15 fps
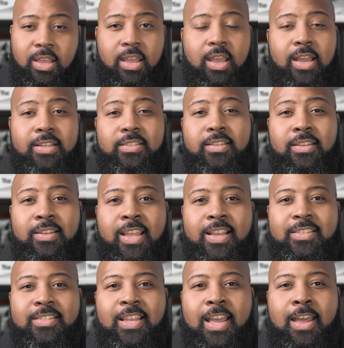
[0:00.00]
Until next
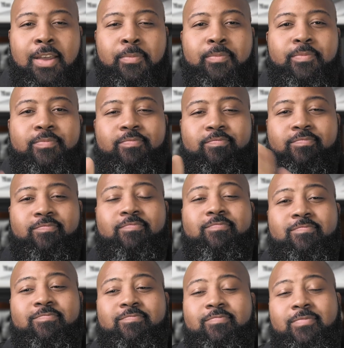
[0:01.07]
time,
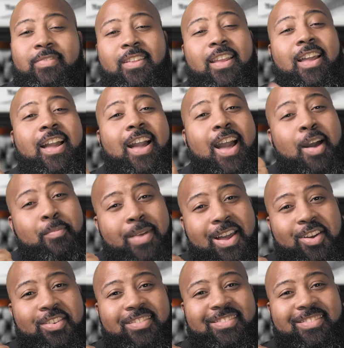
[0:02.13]
I'm out.